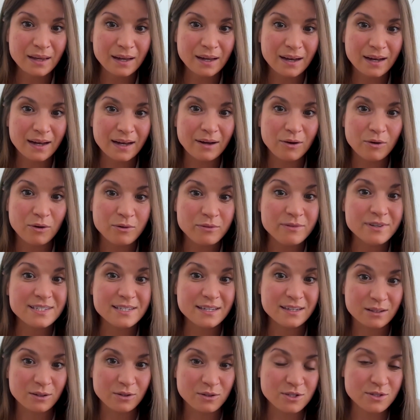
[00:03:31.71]
Uh, or
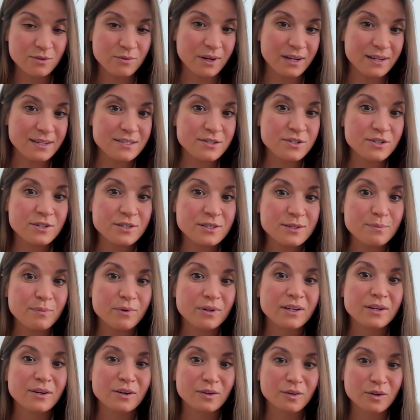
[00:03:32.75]
physical stress she's
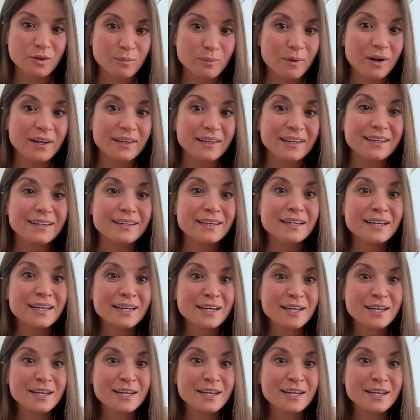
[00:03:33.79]
putting on her body.